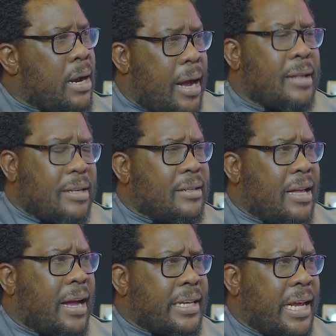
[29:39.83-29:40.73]
I think
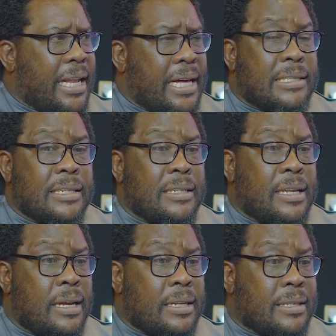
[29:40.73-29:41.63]
they are realizing
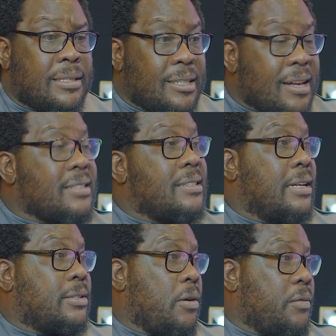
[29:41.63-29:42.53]
the
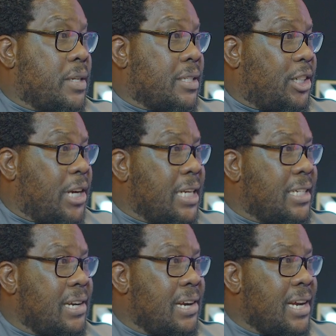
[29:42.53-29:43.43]
seriousness of this
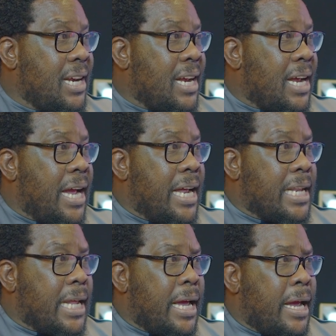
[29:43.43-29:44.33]
charge
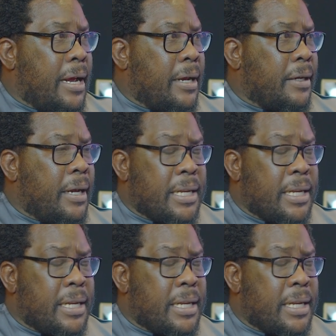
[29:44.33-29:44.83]
and the